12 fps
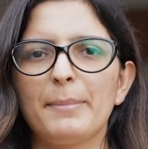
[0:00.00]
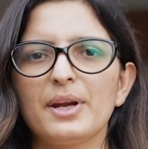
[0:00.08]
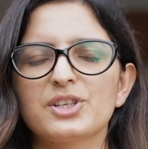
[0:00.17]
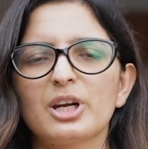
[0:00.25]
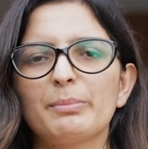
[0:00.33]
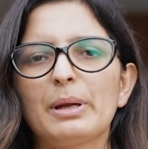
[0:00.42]

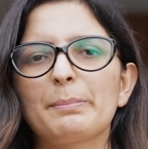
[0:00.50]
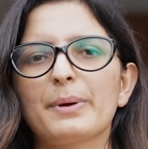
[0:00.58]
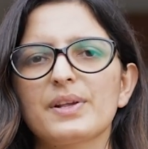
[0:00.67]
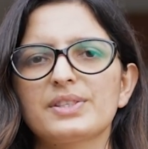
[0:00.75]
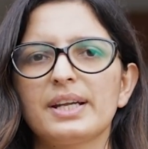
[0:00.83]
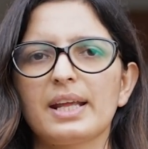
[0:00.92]
patient may
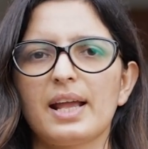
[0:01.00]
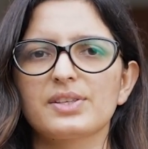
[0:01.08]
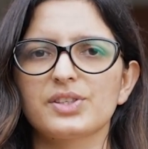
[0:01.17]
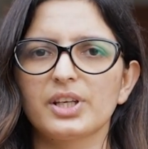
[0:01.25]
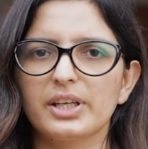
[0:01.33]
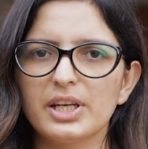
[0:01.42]
present as
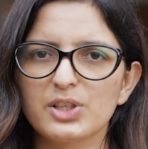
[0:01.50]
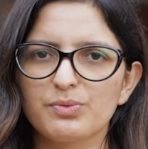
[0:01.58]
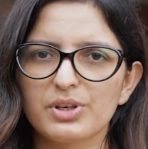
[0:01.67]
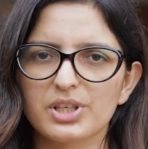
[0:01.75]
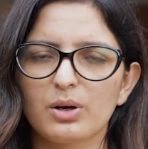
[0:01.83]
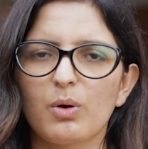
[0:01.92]
decreased vision,